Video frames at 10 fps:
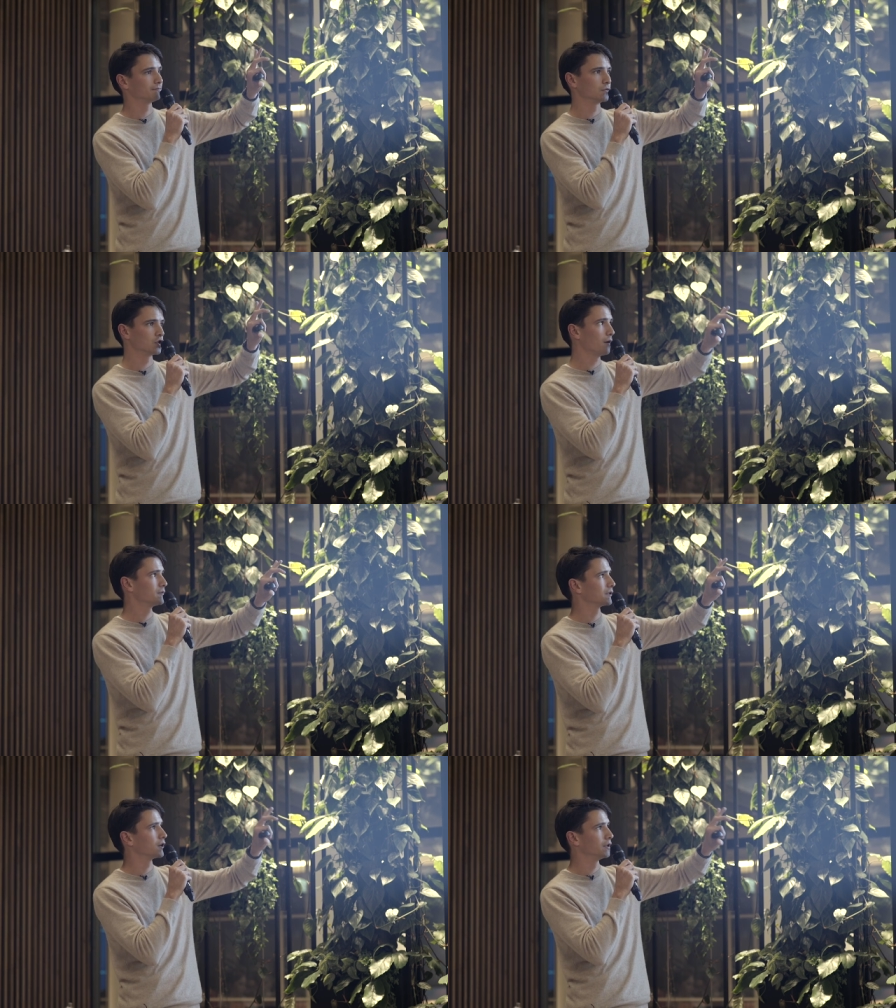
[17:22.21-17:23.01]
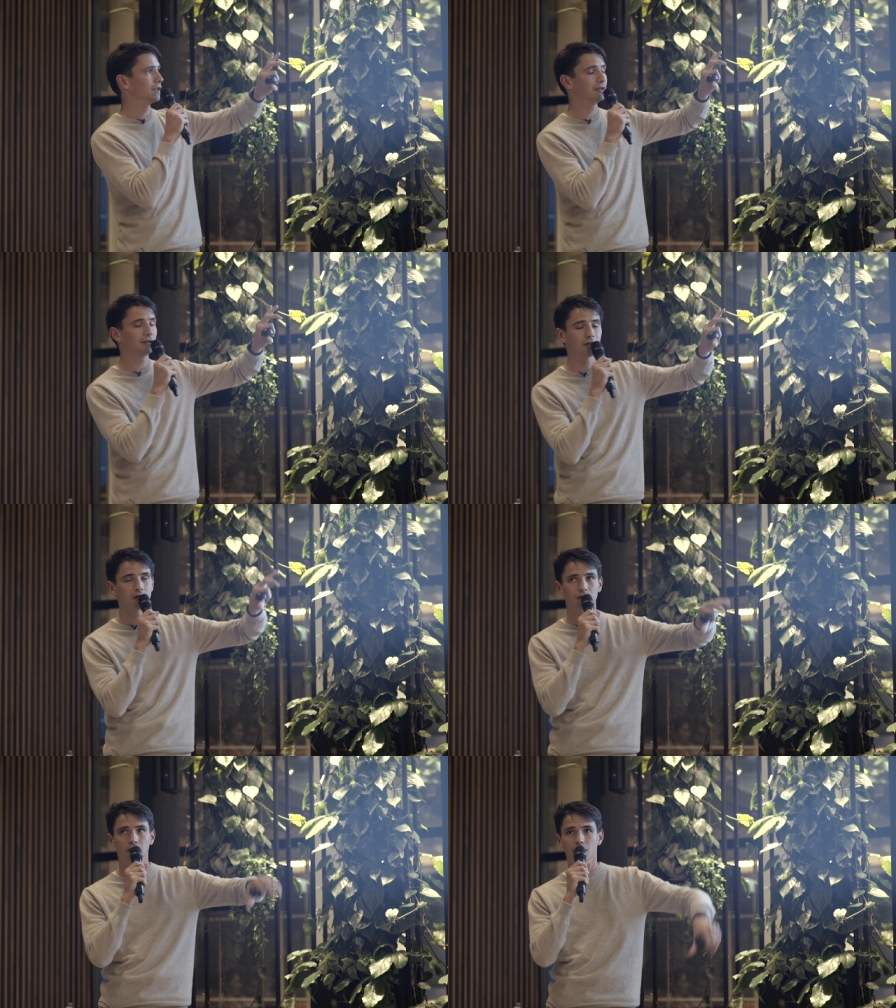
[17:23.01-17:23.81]
jobs are needed
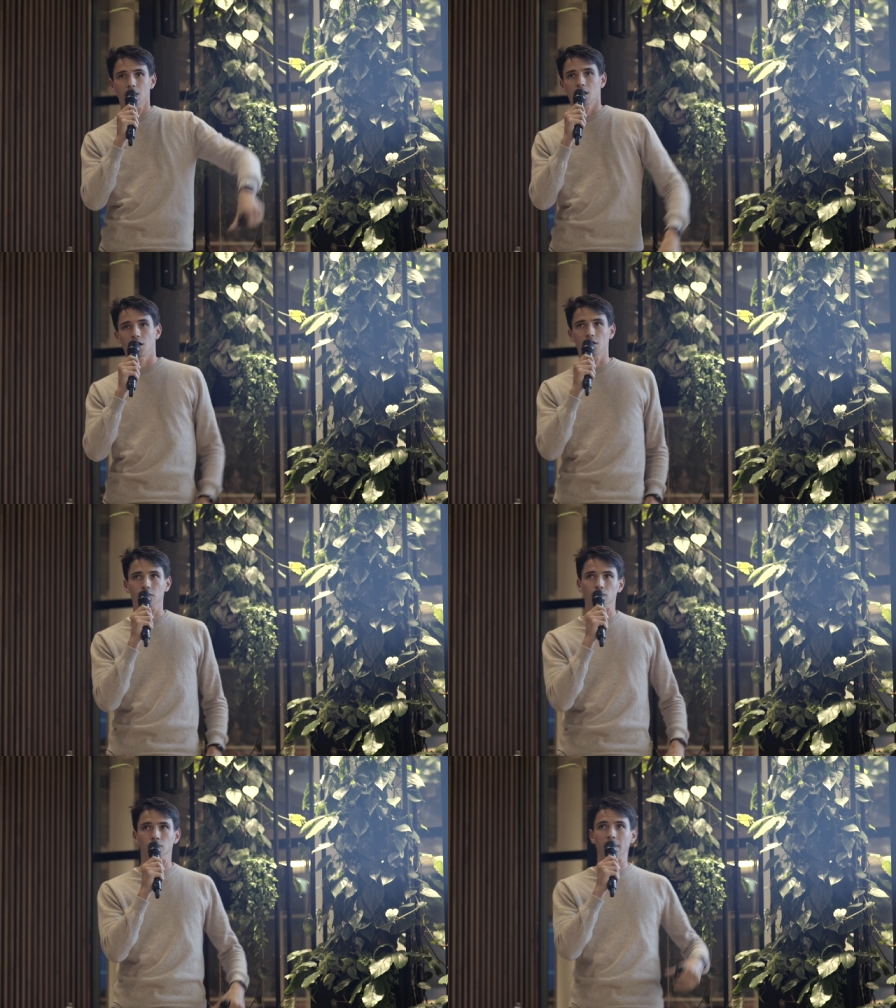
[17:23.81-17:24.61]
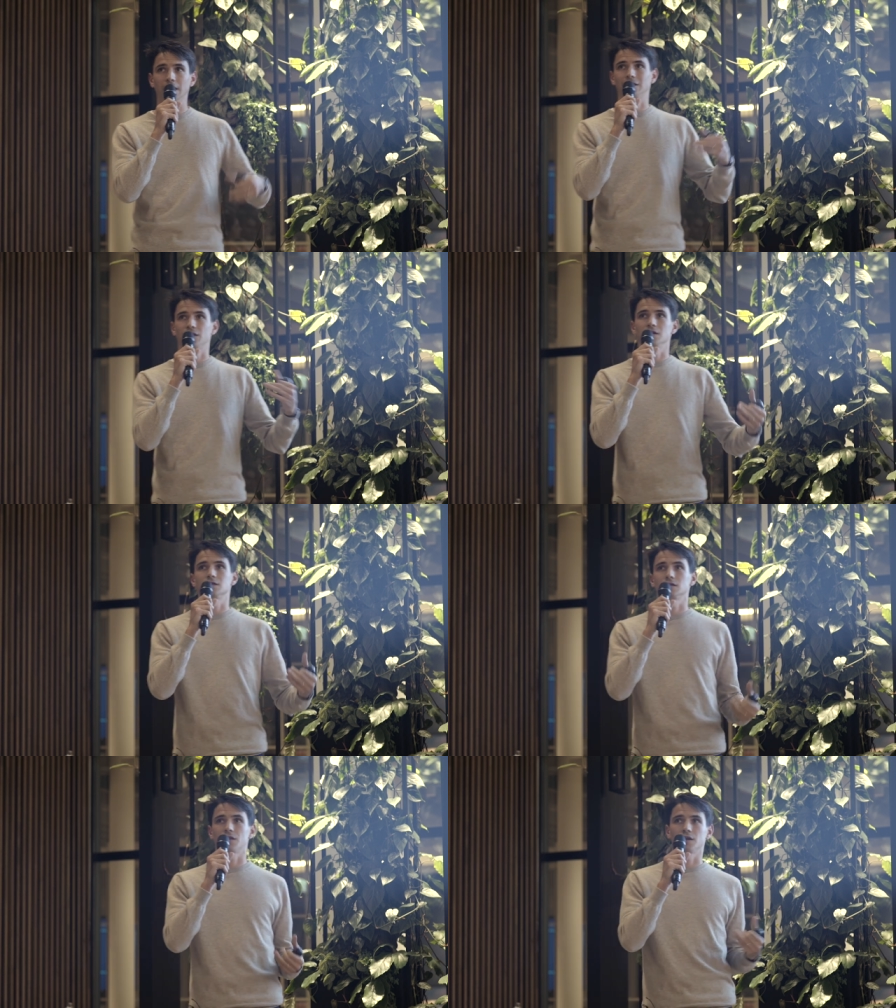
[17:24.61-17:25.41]
here uh, to make
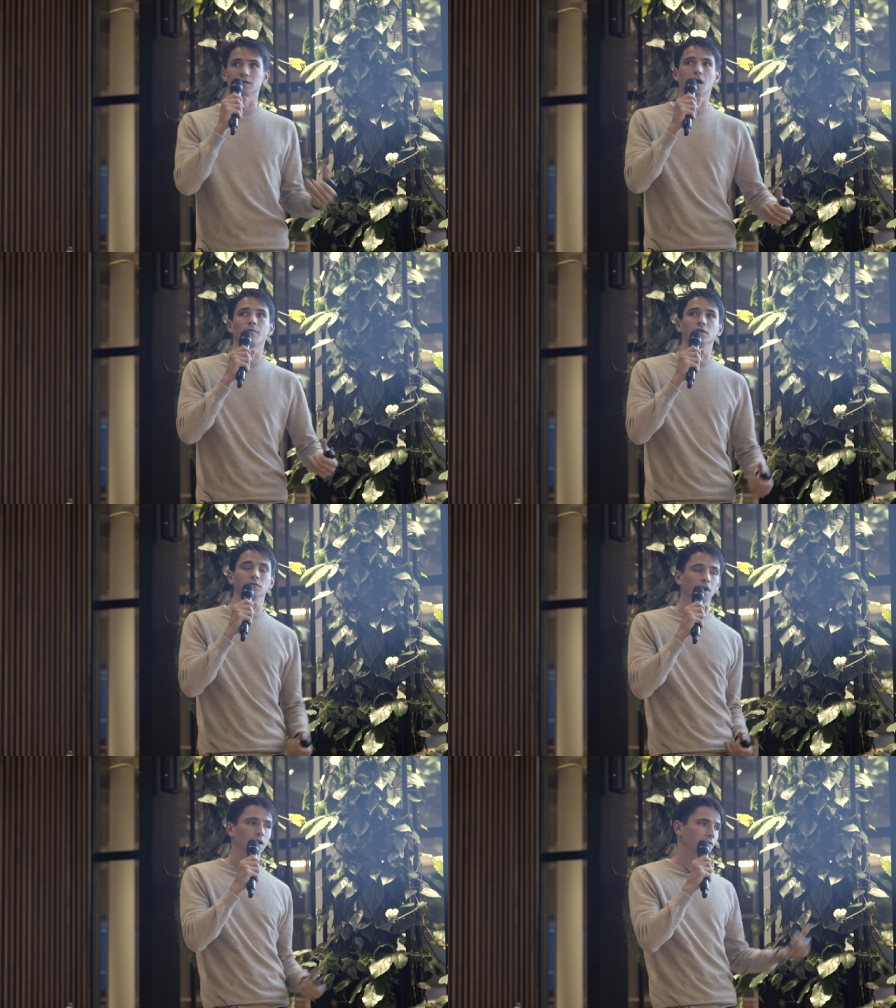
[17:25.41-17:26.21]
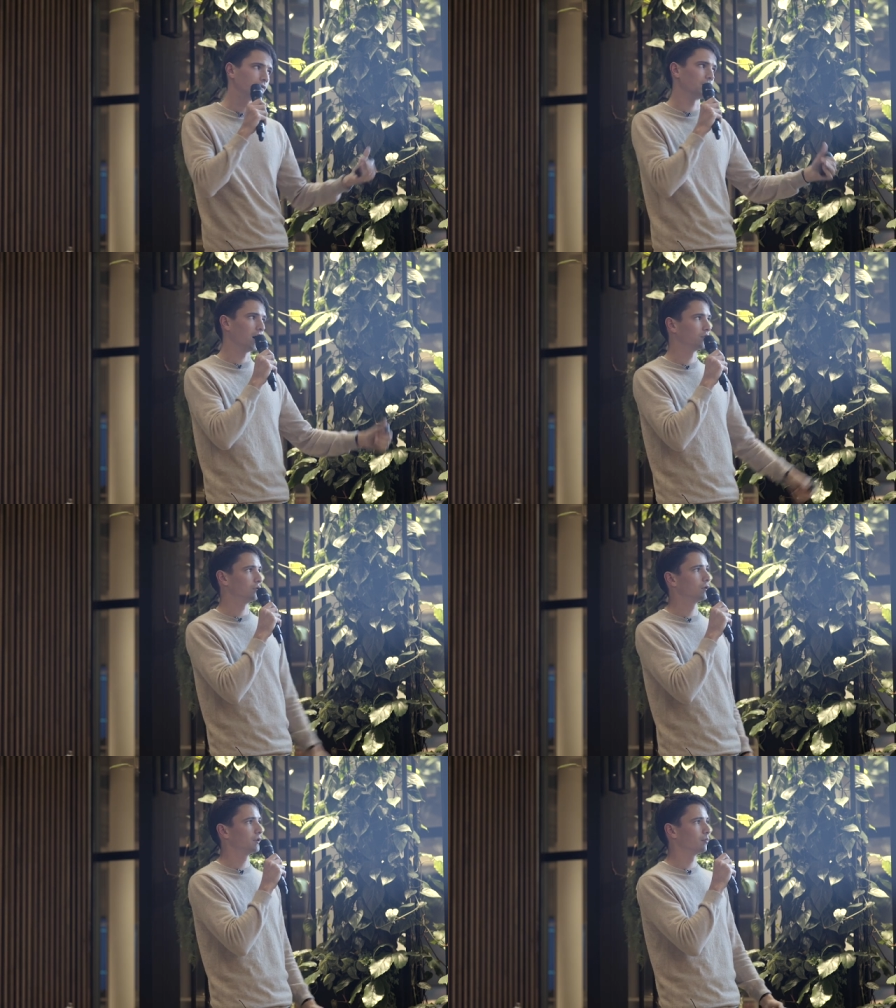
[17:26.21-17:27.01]
things, things happen. And for Idle
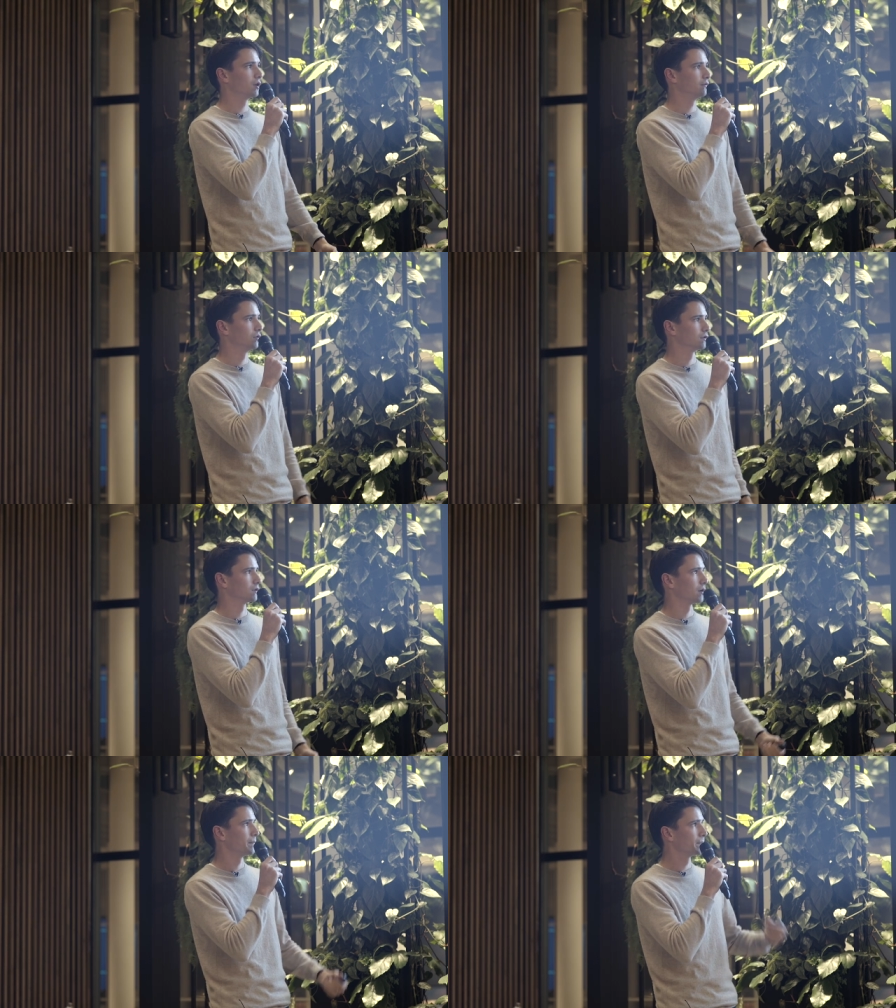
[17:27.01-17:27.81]
World, I believe those uh,